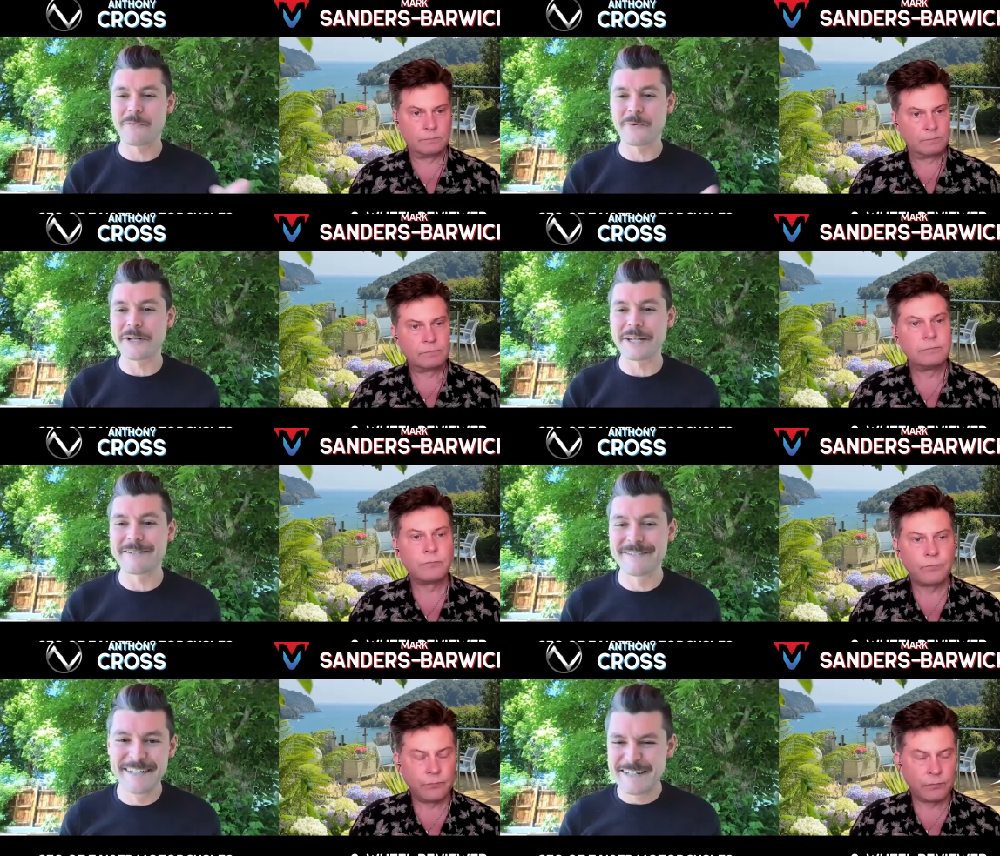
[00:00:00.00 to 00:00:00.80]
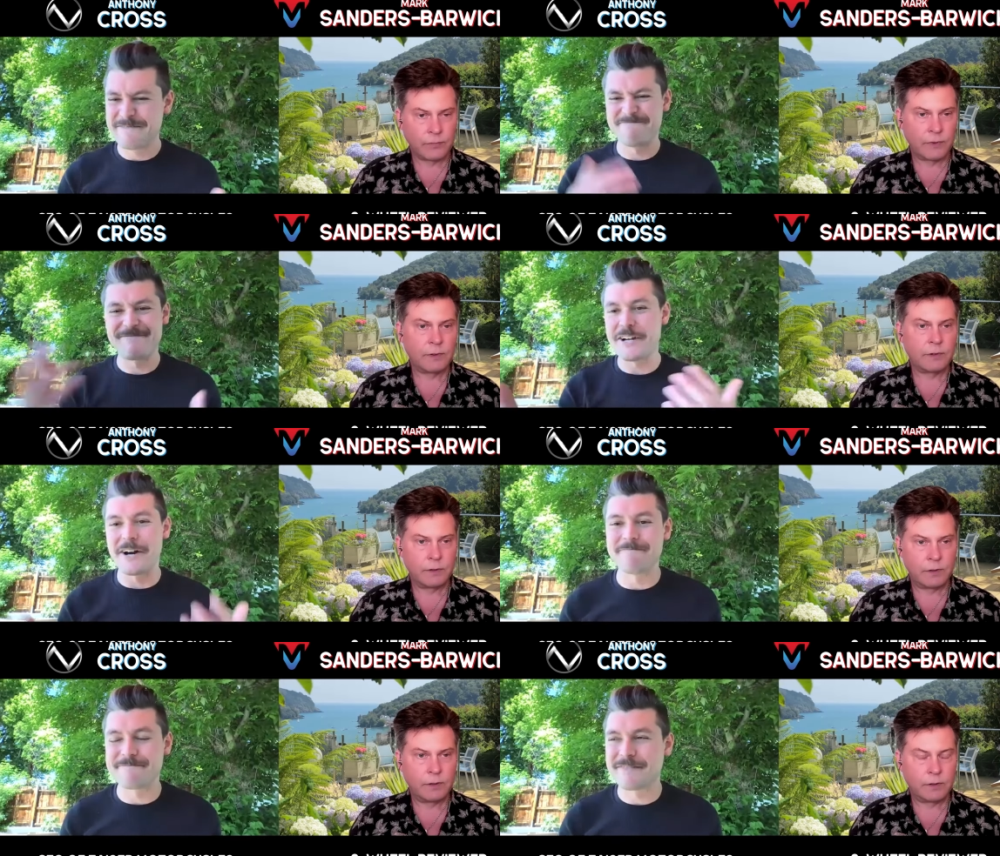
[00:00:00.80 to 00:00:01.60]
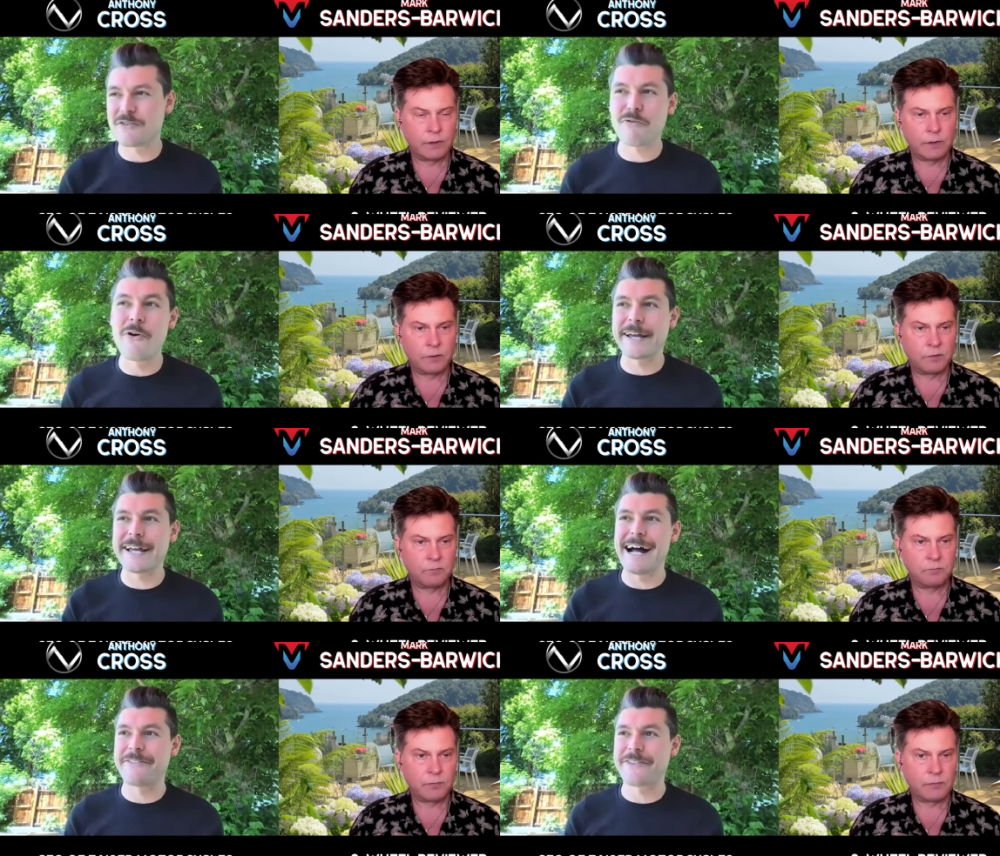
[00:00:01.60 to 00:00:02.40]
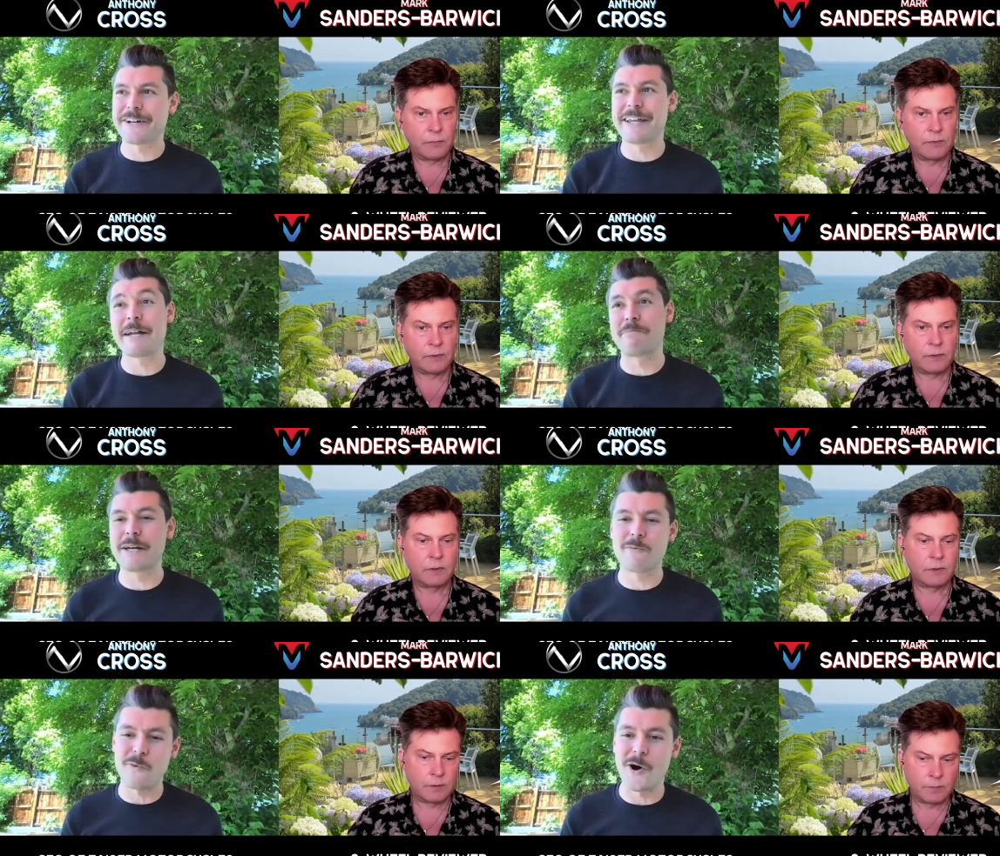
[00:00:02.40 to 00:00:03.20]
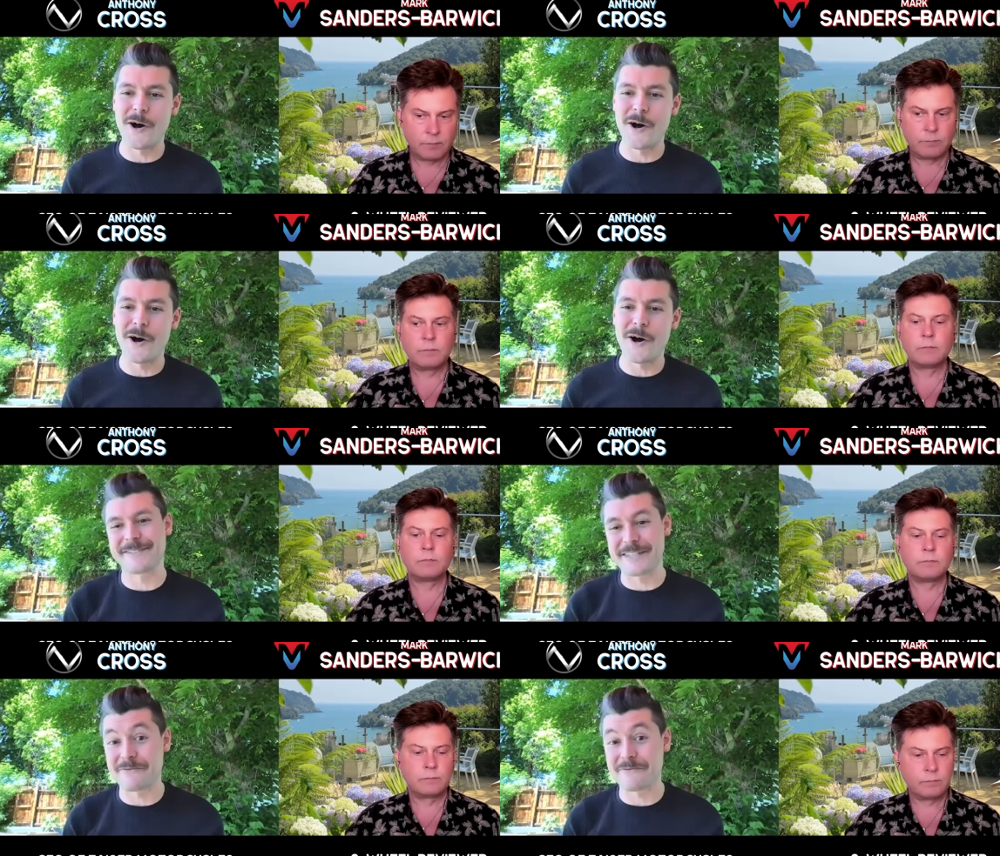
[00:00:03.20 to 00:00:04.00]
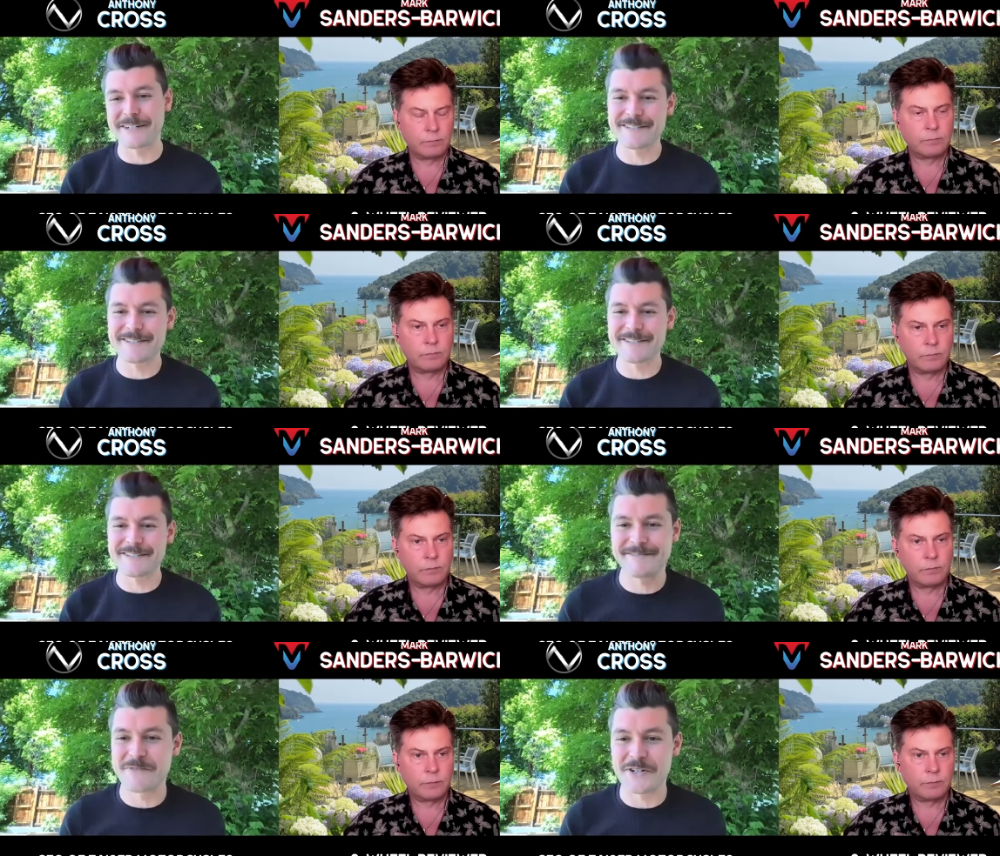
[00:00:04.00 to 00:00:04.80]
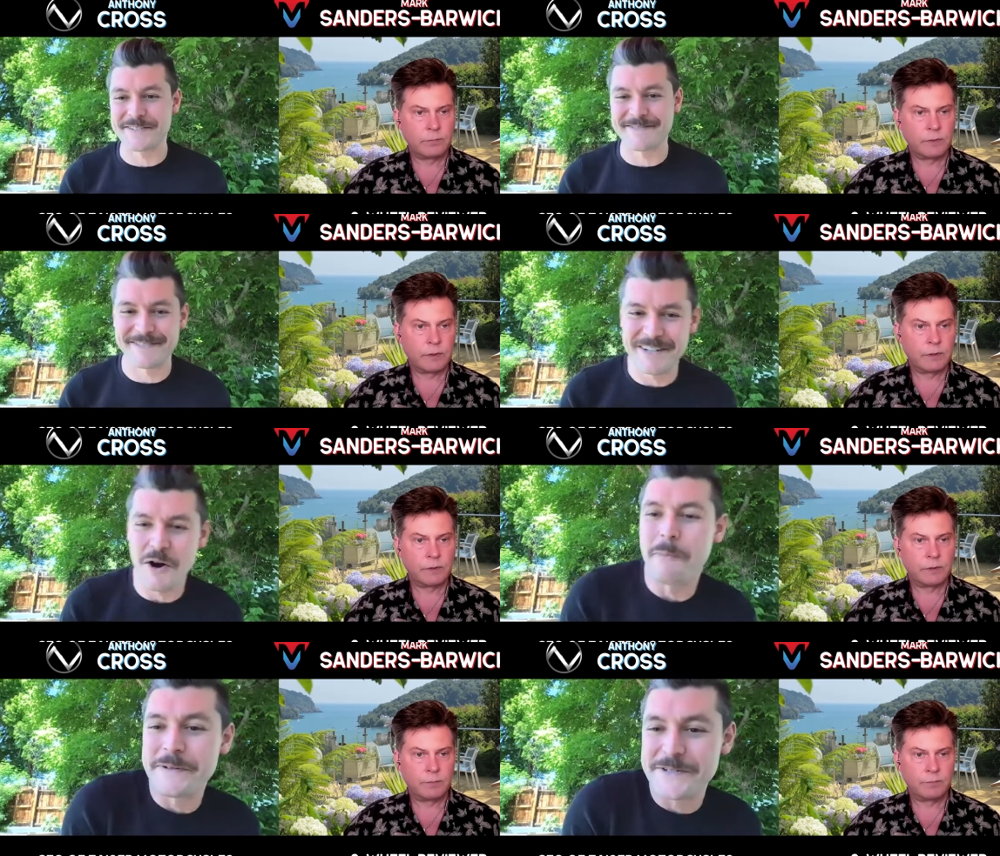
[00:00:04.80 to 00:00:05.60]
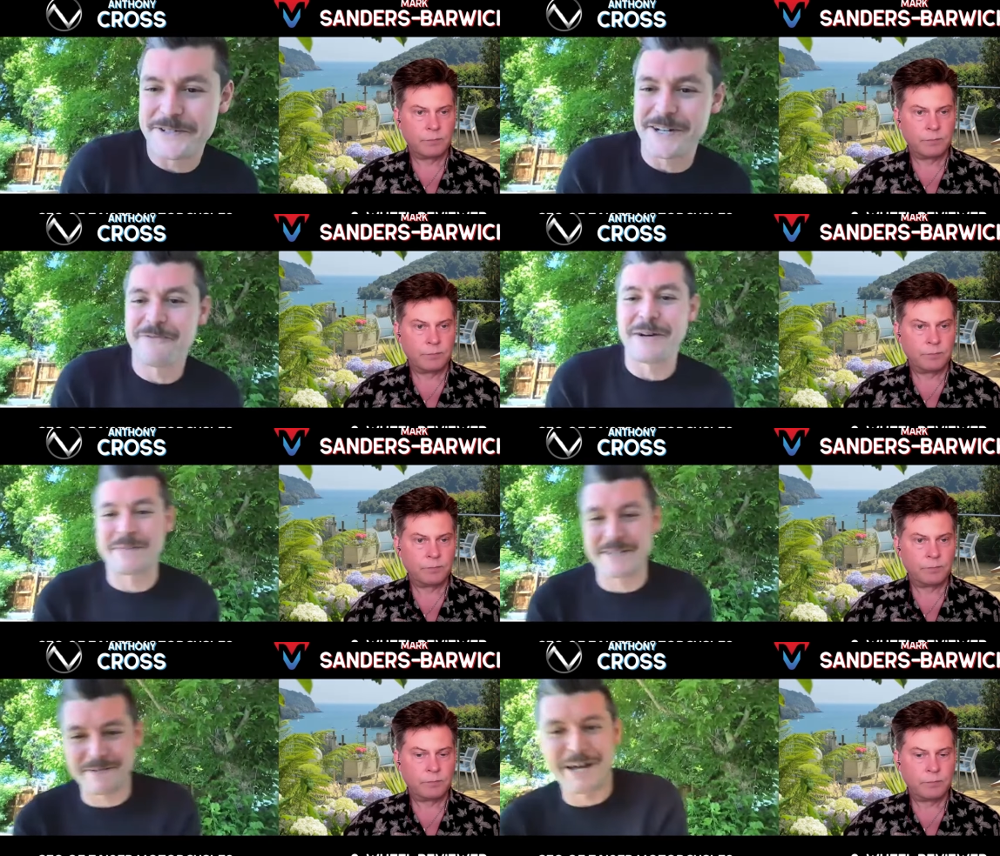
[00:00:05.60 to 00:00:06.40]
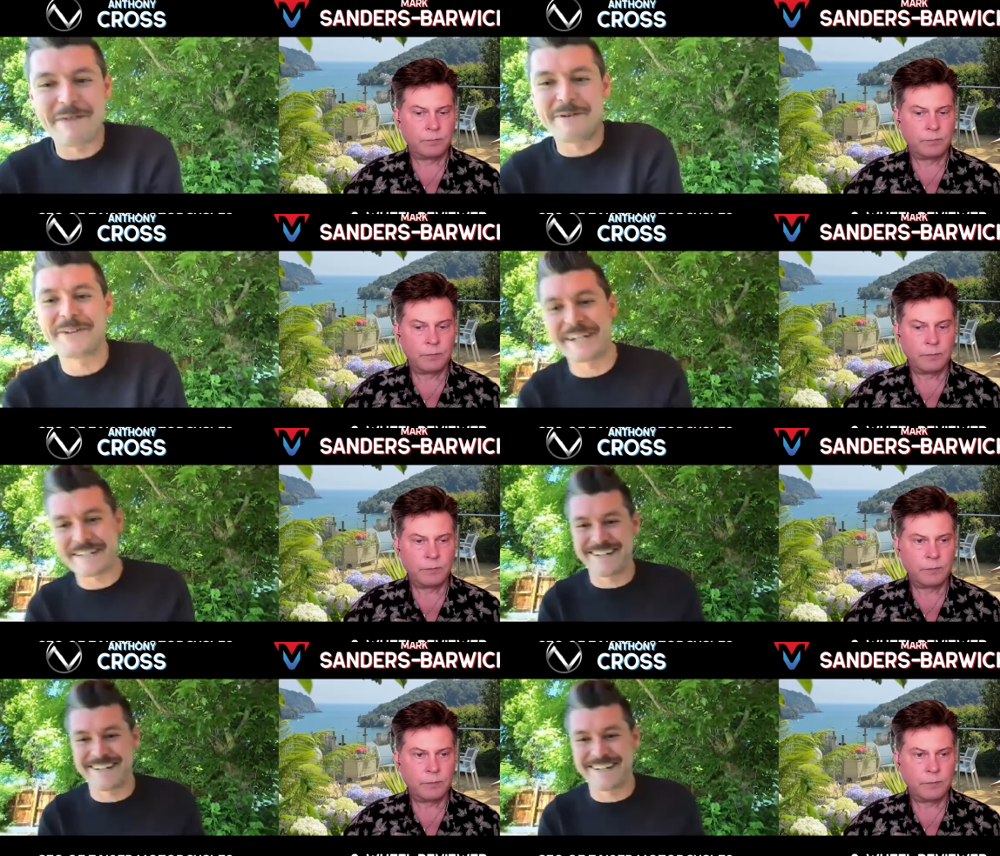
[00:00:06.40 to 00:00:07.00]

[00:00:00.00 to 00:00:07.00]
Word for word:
Speaker 1: really, you know, throwing it out there and then it being wrong or different just opens yourself up to some liabilities.